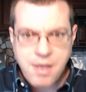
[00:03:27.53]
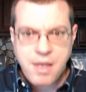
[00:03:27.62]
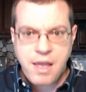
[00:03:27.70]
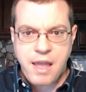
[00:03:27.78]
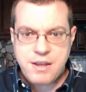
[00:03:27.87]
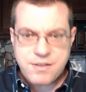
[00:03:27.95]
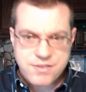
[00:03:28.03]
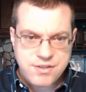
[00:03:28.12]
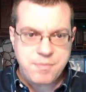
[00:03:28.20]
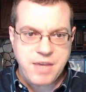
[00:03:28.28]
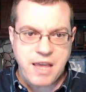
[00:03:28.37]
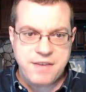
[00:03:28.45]
And in
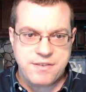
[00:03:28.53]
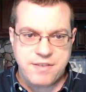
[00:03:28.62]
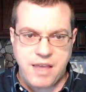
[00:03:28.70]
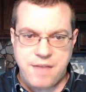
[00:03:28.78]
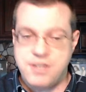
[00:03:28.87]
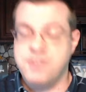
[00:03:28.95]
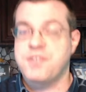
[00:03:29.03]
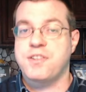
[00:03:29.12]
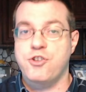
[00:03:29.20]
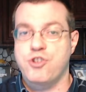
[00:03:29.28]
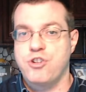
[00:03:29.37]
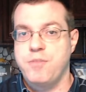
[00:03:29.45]
some cases, they have a
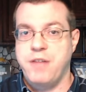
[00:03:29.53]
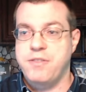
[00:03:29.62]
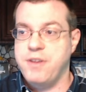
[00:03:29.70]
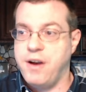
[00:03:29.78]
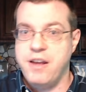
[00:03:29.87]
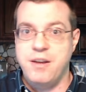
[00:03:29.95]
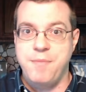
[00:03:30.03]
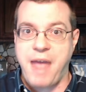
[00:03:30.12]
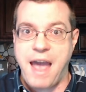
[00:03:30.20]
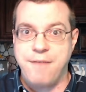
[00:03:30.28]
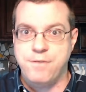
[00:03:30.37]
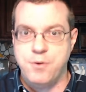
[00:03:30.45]
discussion about the item
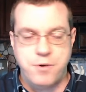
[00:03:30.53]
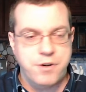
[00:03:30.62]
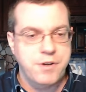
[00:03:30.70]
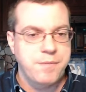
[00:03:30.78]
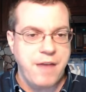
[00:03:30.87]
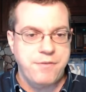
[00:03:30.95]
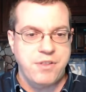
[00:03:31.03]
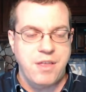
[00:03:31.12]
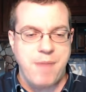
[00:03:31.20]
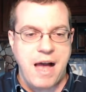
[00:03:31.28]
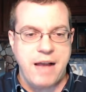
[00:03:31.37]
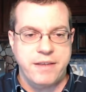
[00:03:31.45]
afterward, after they
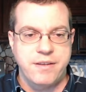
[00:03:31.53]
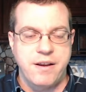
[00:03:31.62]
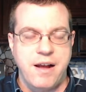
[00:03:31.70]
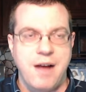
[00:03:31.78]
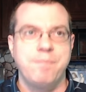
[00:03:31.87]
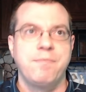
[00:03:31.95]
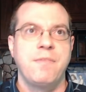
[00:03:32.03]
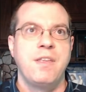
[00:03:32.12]
box it up.